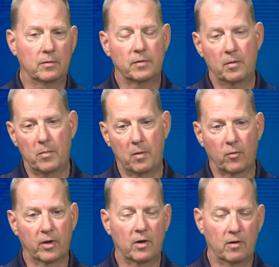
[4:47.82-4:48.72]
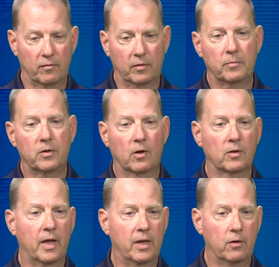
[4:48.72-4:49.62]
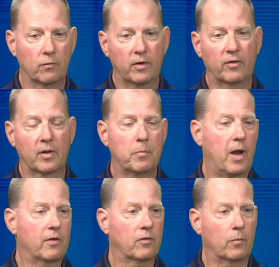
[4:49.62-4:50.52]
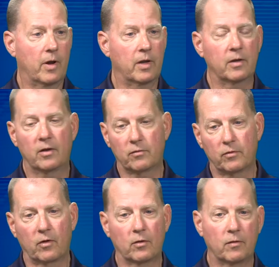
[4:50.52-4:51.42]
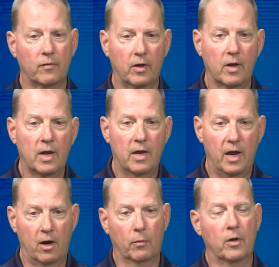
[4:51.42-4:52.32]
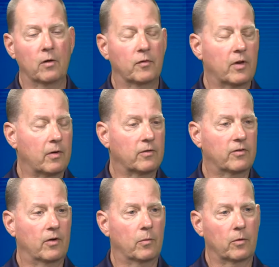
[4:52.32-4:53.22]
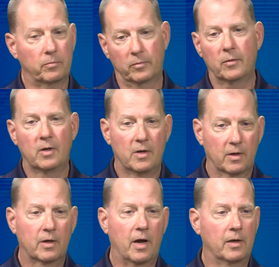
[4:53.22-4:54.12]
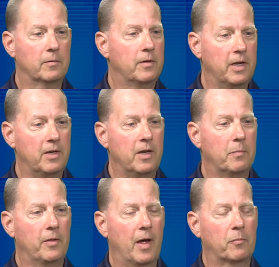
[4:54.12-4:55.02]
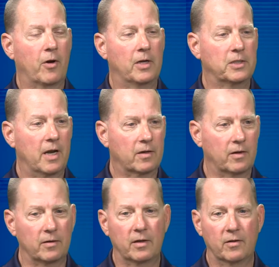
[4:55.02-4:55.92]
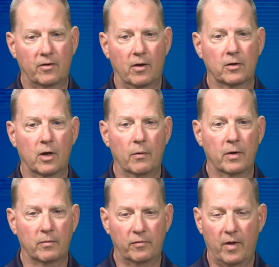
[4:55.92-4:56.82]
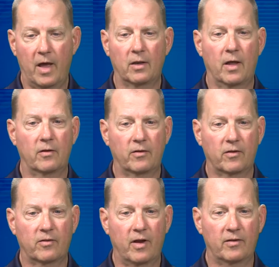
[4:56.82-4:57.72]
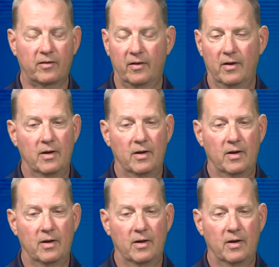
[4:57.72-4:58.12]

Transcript: in memory of a young lady who recently passed away as a result of a heroin overdose. So we're kind of knee-deep in that project, and it's ongoing. We've had a lot of success.